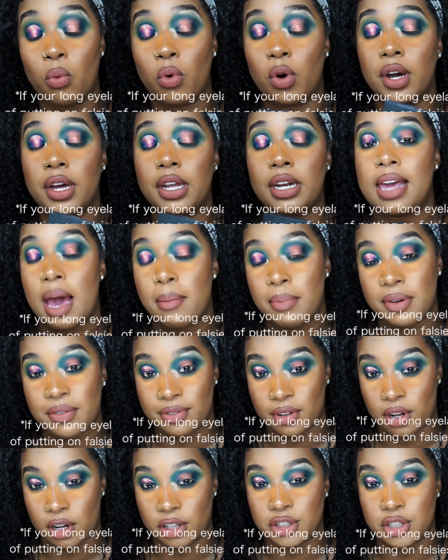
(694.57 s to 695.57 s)
one,
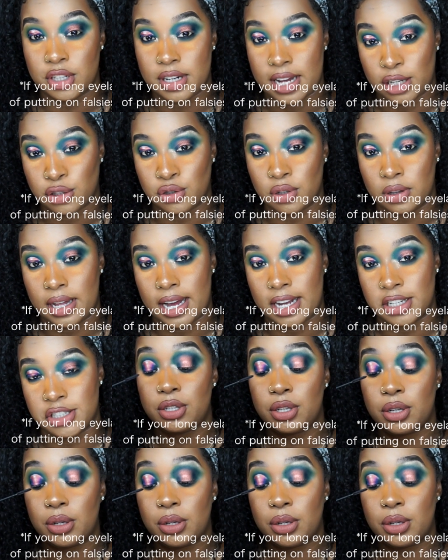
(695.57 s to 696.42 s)
camouflage your natural lash.